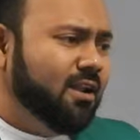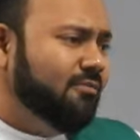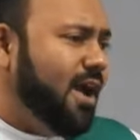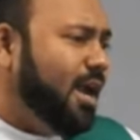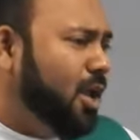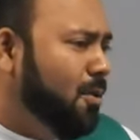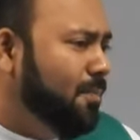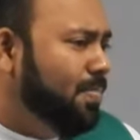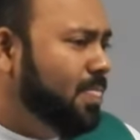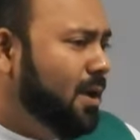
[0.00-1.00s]
in a
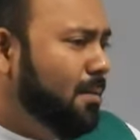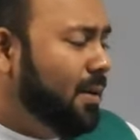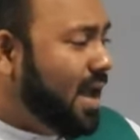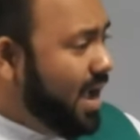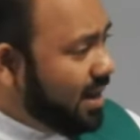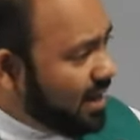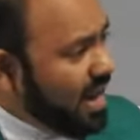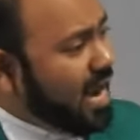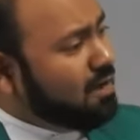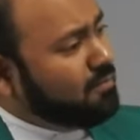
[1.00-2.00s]
vacuum, but I
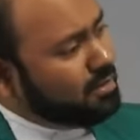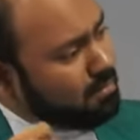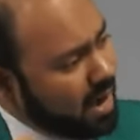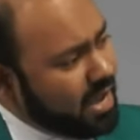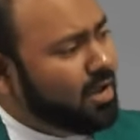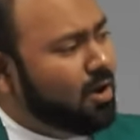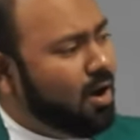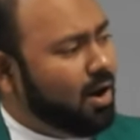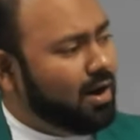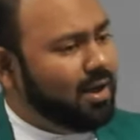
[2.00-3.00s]
relate with my
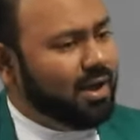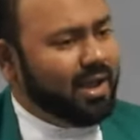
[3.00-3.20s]
God